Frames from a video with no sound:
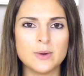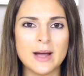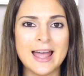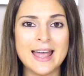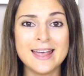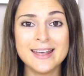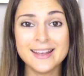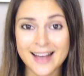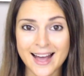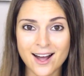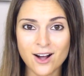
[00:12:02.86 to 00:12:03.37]

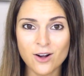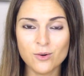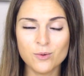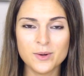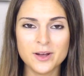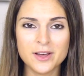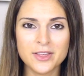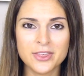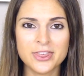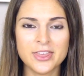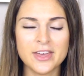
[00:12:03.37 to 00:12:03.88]
hang out
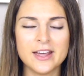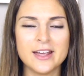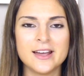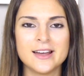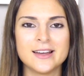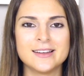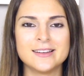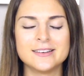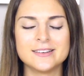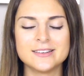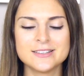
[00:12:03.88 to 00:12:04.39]
with
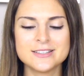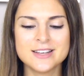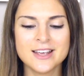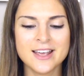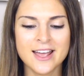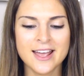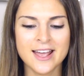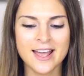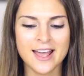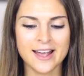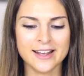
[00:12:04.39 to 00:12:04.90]
and
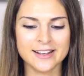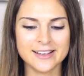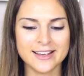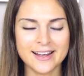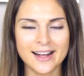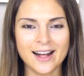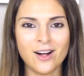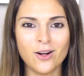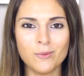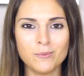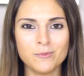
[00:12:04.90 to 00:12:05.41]
get
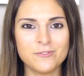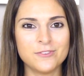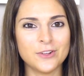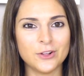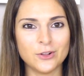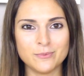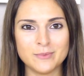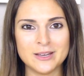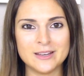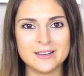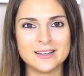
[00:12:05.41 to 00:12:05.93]
help
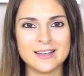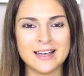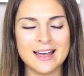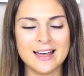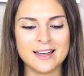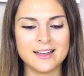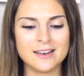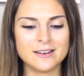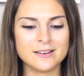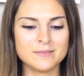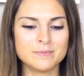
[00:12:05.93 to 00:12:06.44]
filming
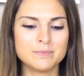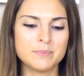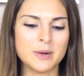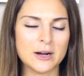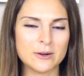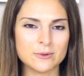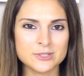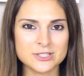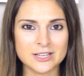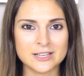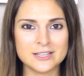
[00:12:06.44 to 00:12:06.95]
and
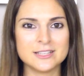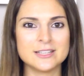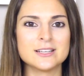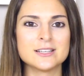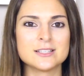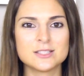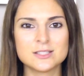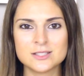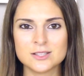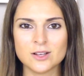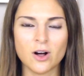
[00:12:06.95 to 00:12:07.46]
bounce
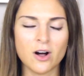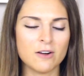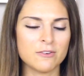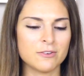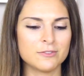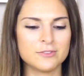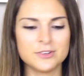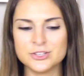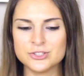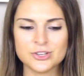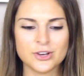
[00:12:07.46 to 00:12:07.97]
ideas off
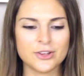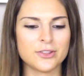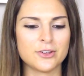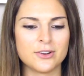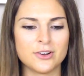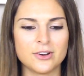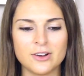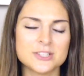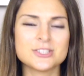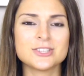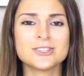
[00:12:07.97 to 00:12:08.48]
of each
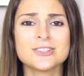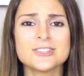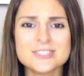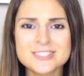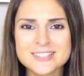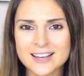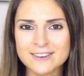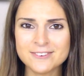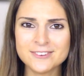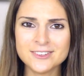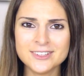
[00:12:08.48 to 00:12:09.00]
other. So there's
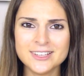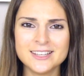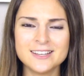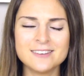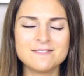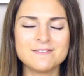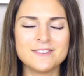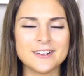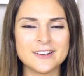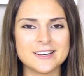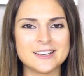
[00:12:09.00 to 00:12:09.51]
definitely an
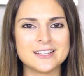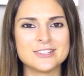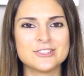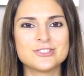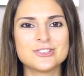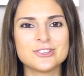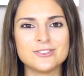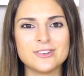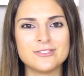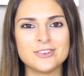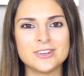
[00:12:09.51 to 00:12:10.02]
advantage
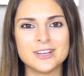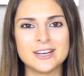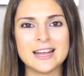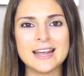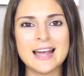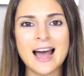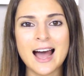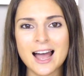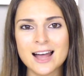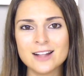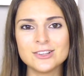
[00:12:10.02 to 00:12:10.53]
to living in a
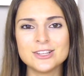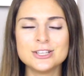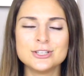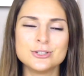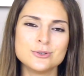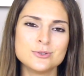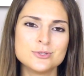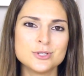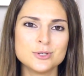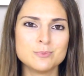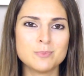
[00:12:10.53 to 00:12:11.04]
highly
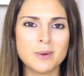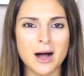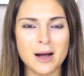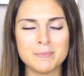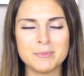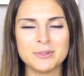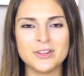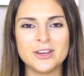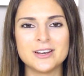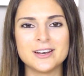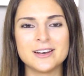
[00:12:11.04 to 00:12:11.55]
YouTube
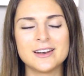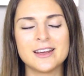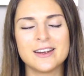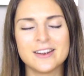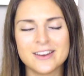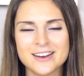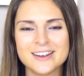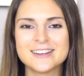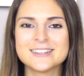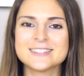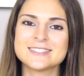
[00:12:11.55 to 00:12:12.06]
populated
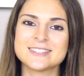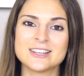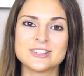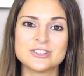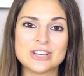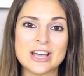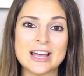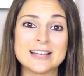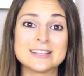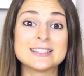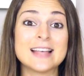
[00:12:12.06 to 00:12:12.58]
area such
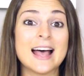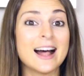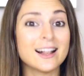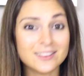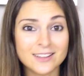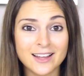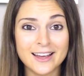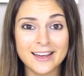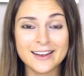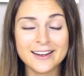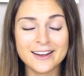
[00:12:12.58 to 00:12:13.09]
as
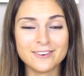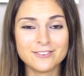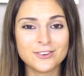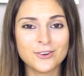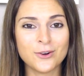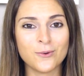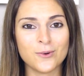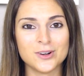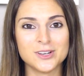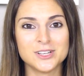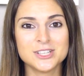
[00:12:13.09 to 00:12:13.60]
LA, of
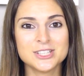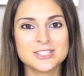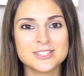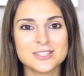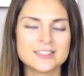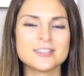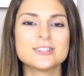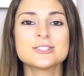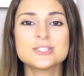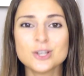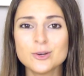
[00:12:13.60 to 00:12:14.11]
course.
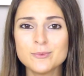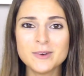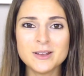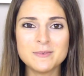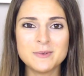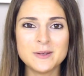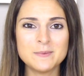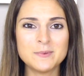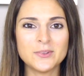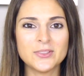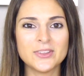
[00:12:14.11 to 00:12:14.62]
There's so many
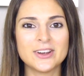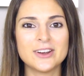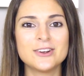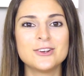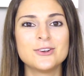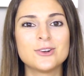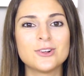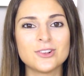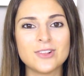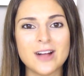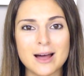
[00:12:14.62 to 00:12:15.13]
people there who
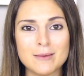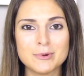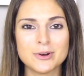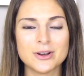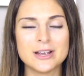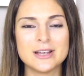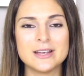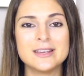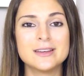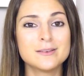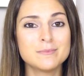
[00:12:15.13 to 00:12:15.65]

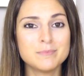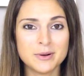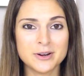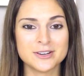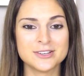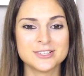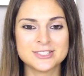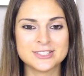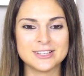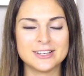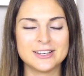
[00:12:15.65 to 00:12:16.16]
collaborate in
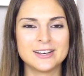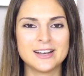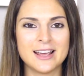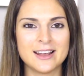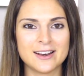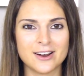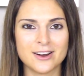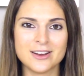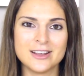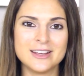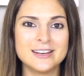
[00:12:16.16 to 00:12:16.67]
person and
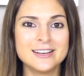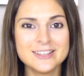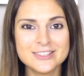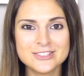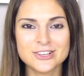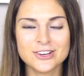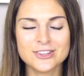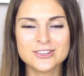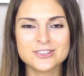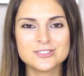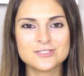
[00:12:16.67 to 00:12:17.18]
are in each
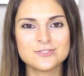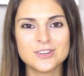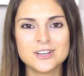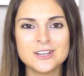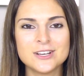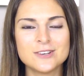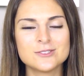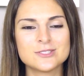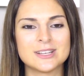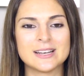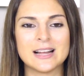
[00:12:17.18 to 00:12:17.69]
other's
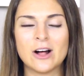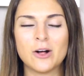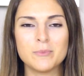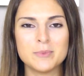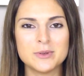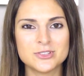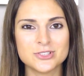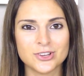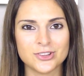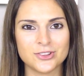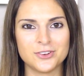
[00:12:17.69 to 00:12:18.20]
videos and help
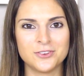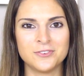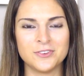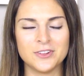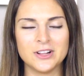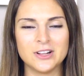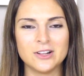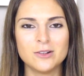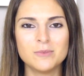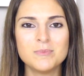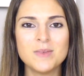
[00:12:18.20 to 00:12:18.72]
each other
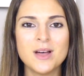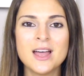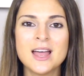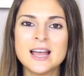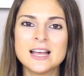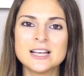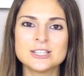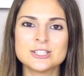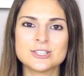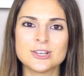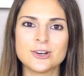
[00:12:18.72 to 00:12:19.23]
film.
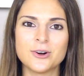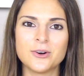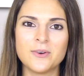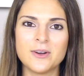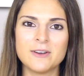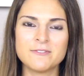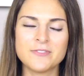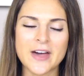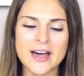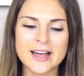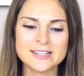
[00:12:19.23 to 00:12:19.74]
So
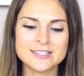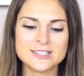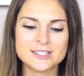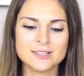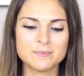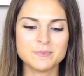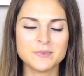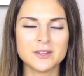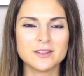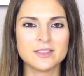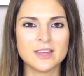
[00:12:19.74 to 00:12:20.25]
if that's
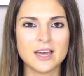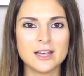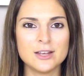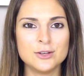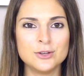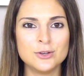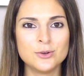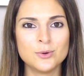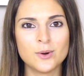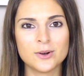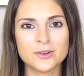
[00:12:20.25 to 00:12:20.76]
something that
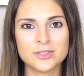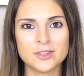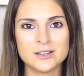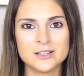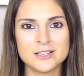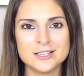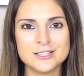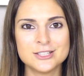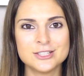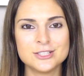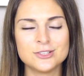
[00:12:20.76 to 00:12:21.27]
you are
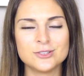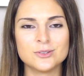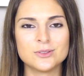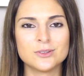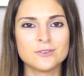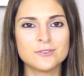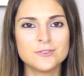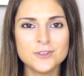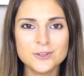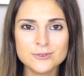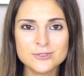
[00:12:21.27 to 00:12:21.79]
thinking to do in the
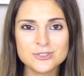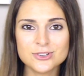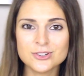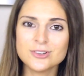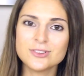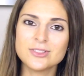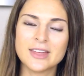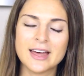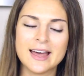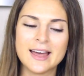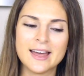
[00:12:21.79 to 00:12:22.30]
future,
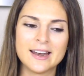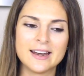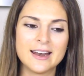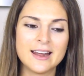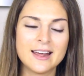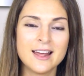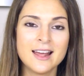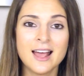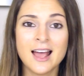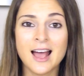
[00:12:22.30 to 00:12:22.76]
then